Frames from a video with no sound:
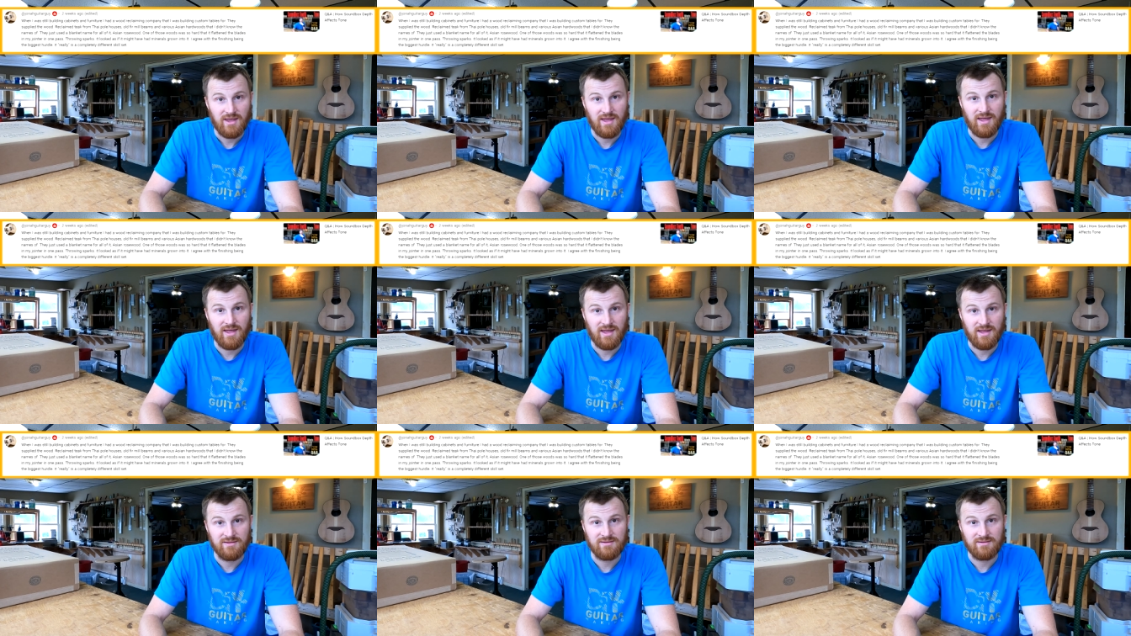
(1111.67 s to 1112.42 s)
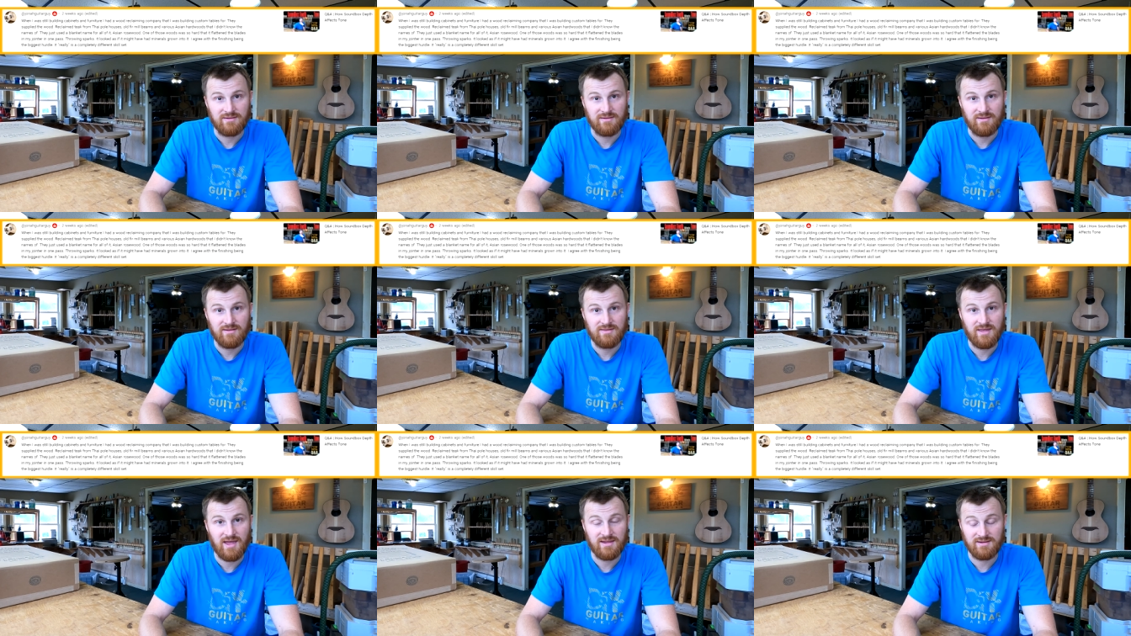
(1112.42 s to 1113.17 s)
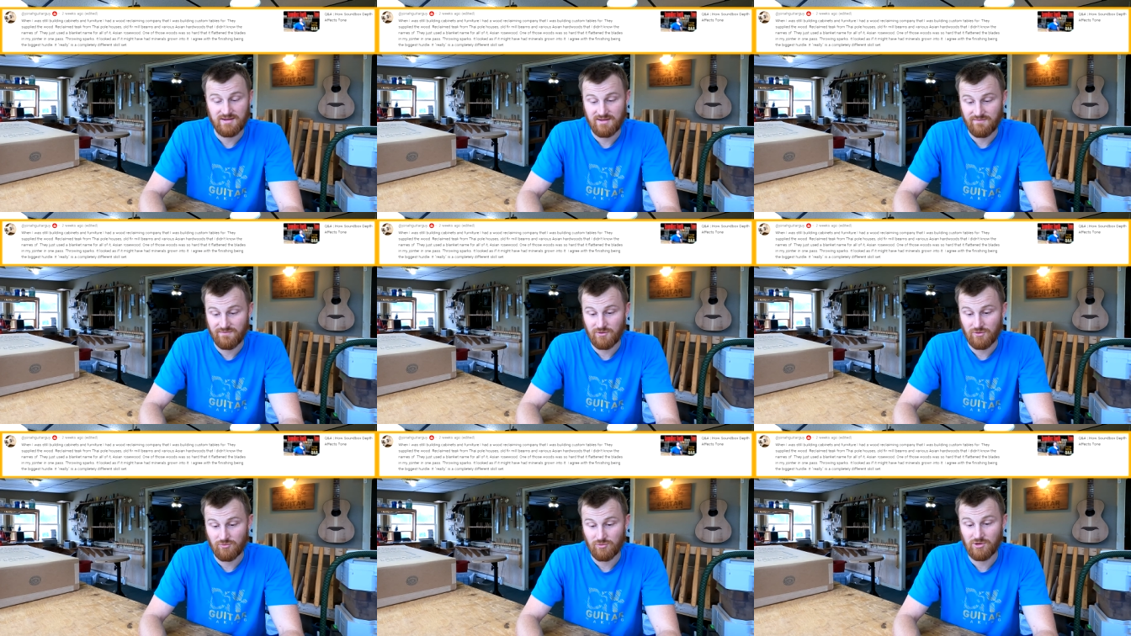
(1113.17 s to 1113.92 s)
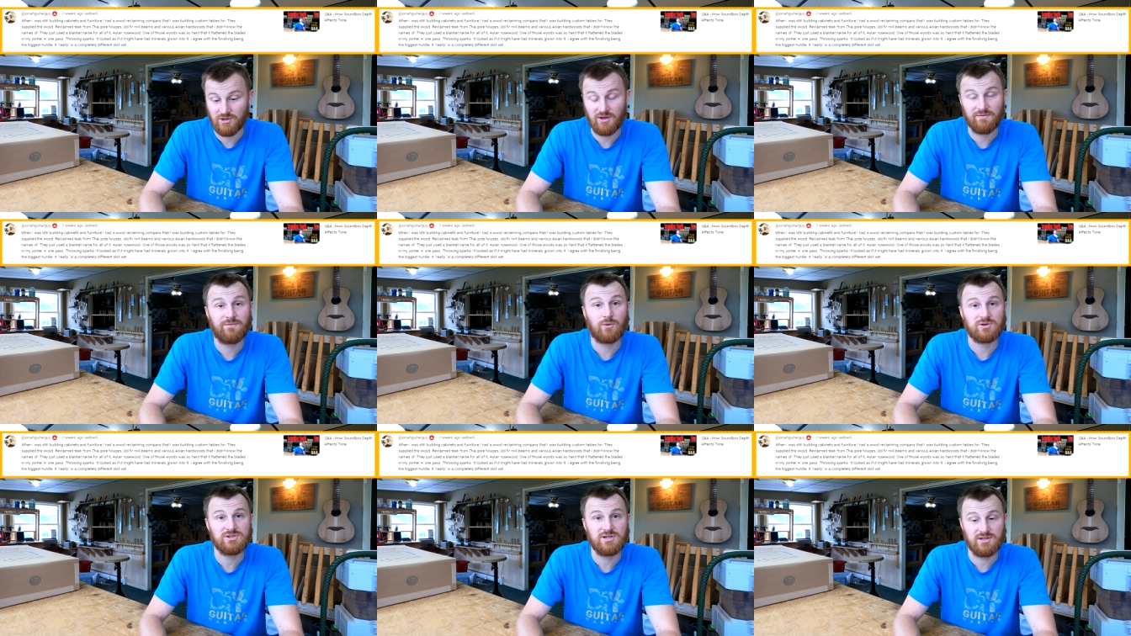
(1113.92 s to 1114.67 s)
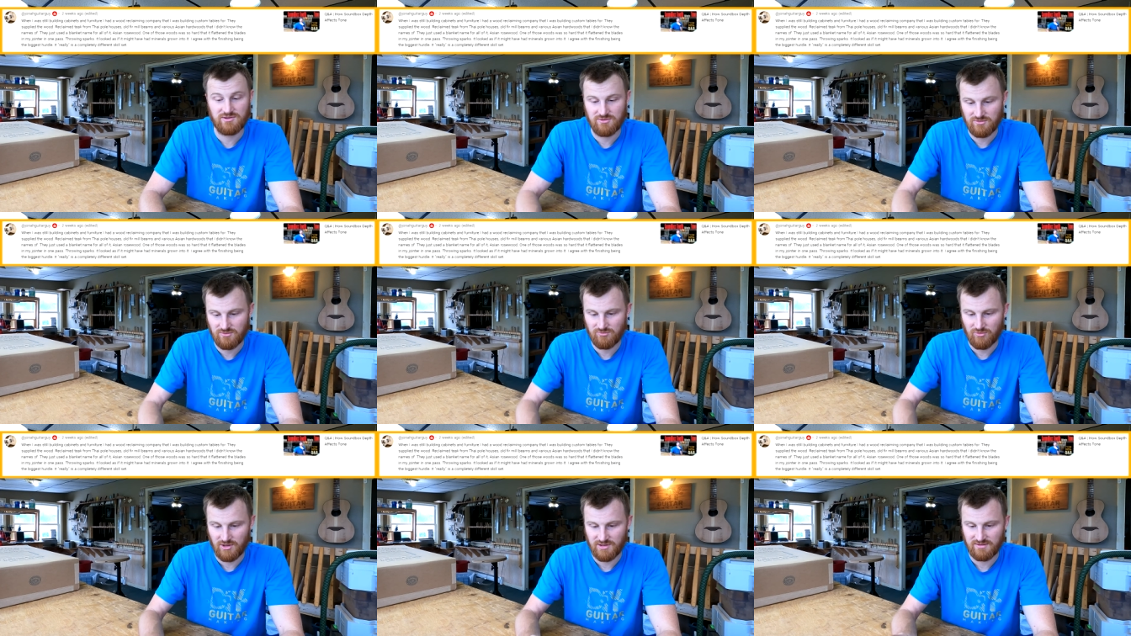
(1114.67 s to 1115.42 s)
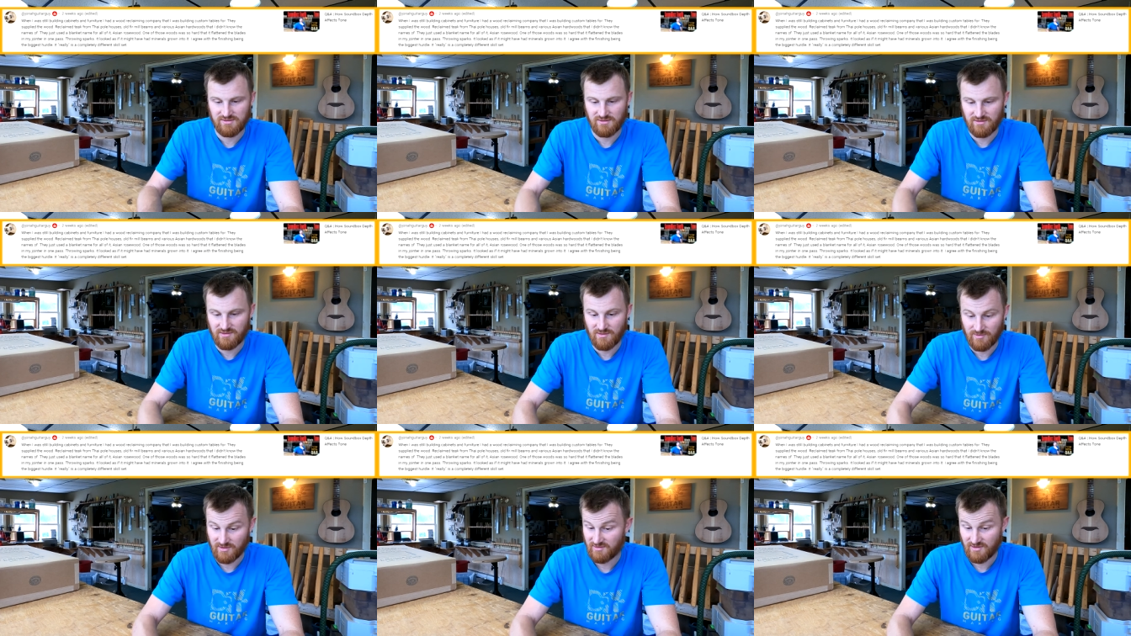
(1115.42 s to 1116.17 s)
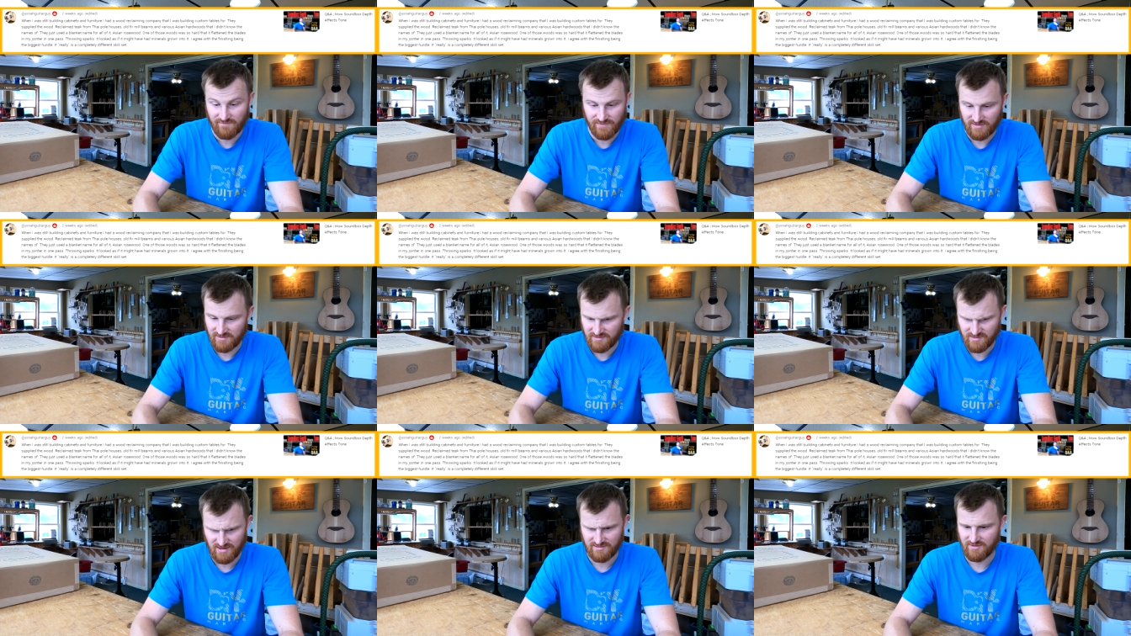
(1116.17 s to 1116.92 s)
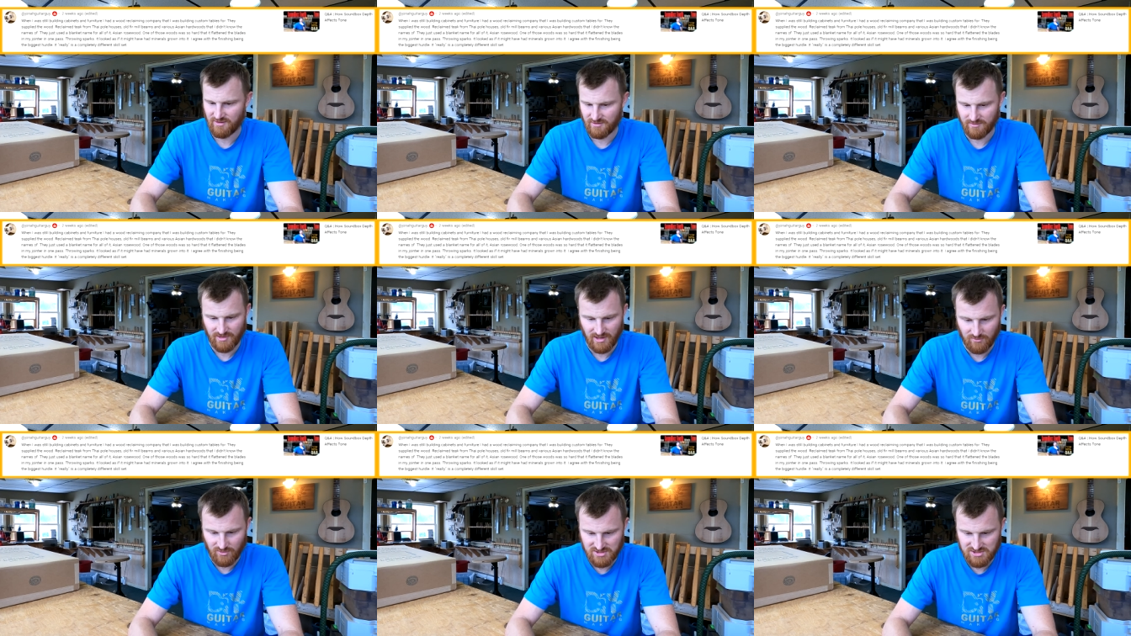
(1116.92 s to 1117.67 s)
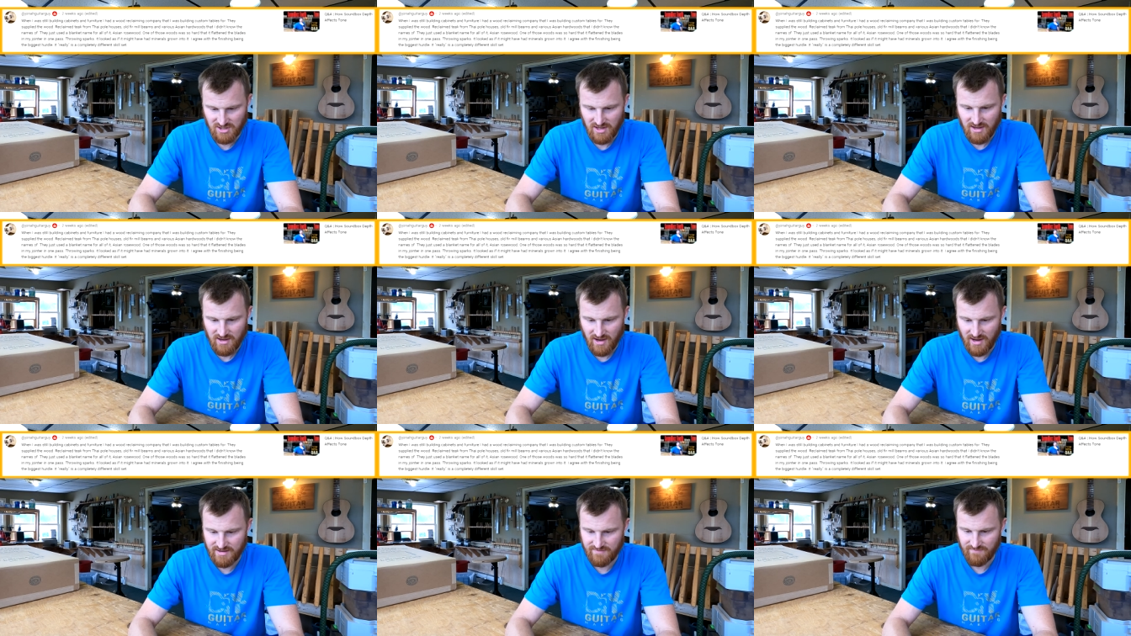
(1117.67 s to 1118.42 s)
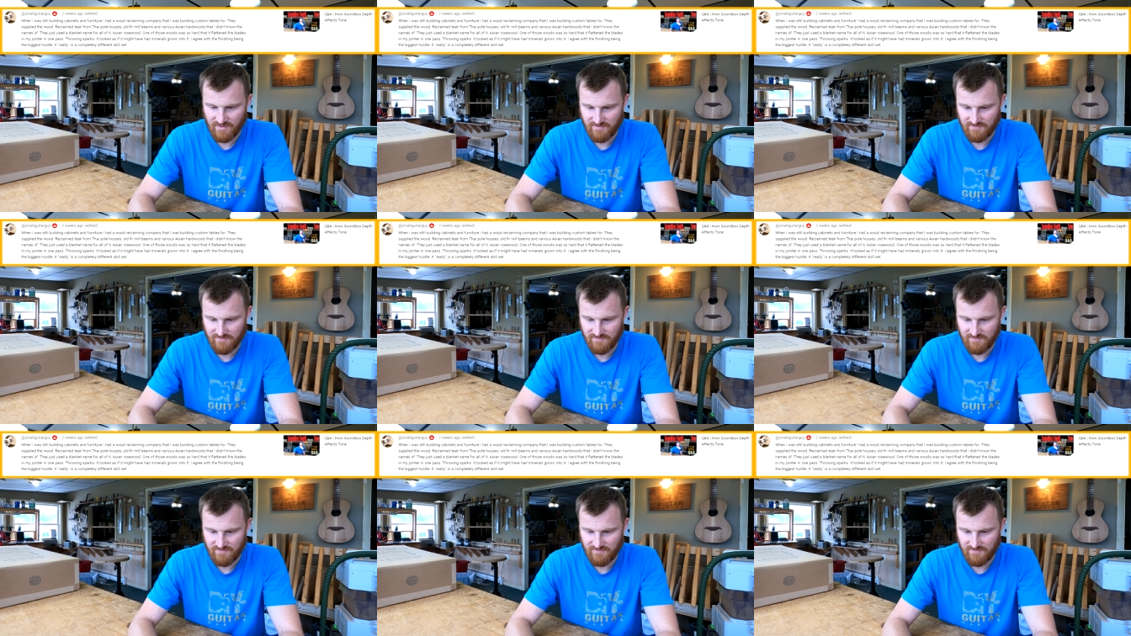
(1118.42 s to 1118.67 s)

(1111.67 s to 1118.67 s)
and then if you're really unfortunate, you run into some of the stuff that this guy's talking about, which I have